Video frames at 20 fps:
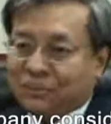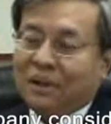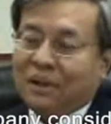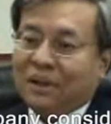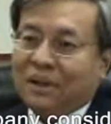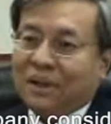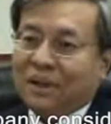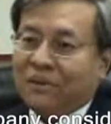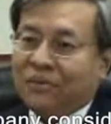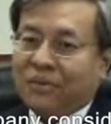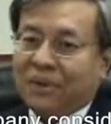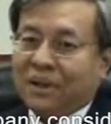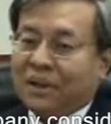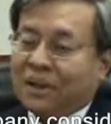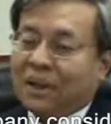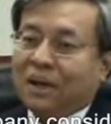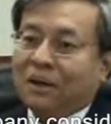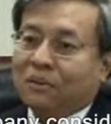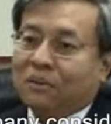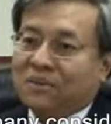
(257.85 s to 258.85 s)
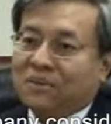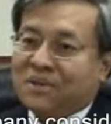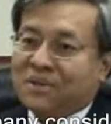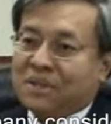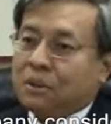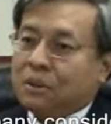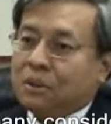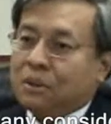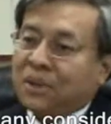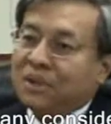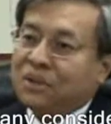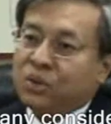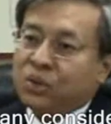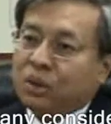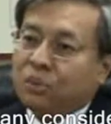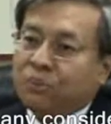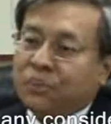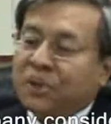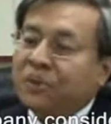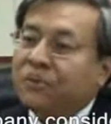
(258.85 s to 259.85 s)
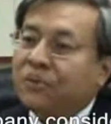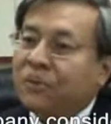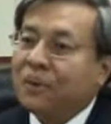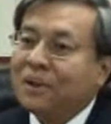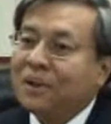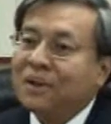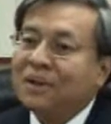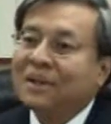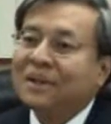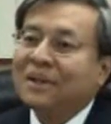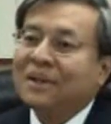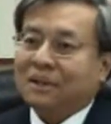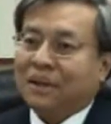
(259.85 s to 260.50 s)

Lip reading: Have they done similar job before?